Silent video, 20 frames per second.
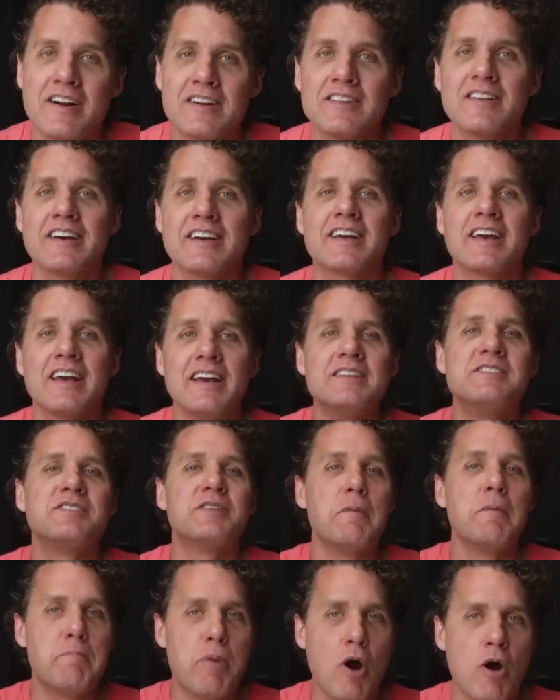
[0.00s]
Ehrlich is
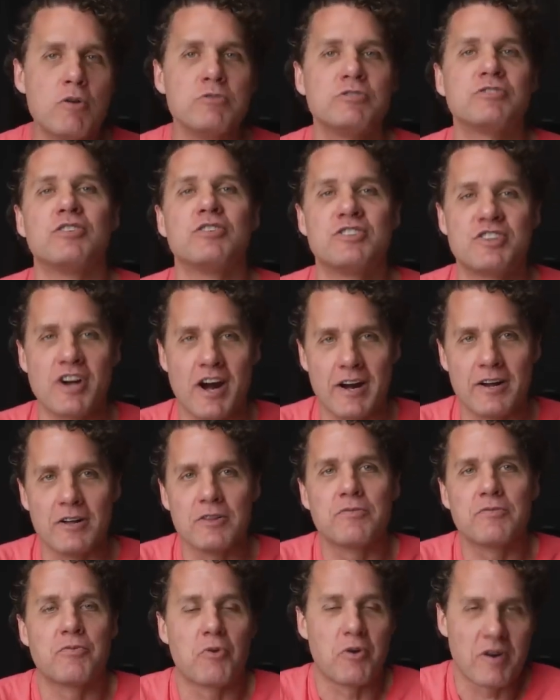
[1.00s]
the poster
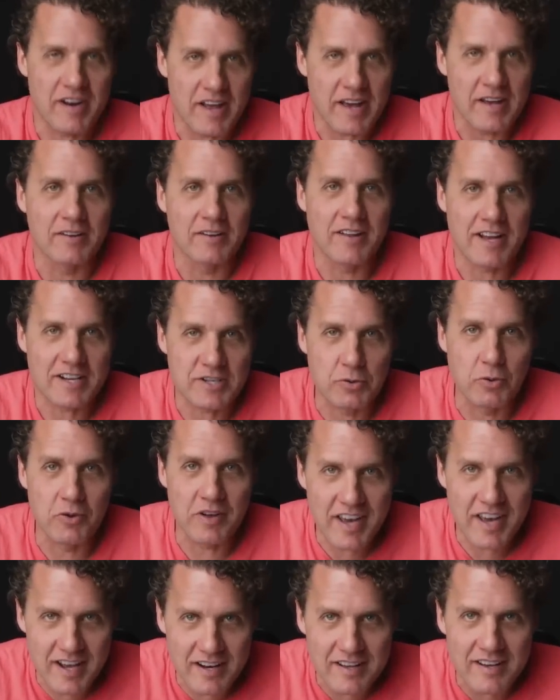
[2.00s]
child for an
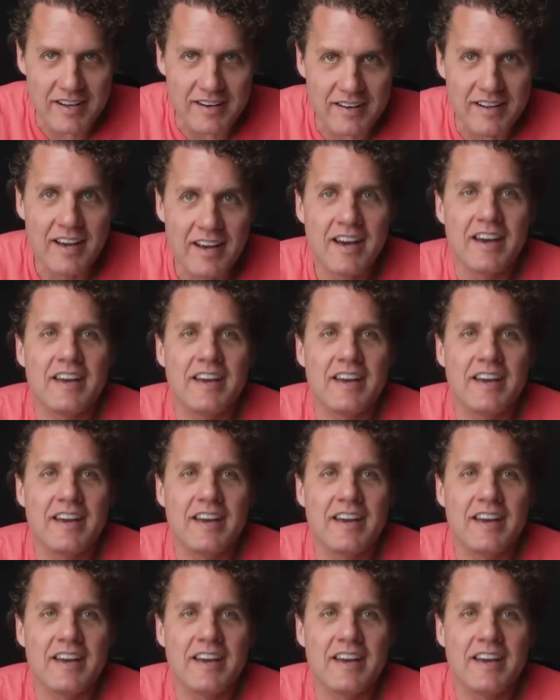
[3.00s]
intellectual idiot.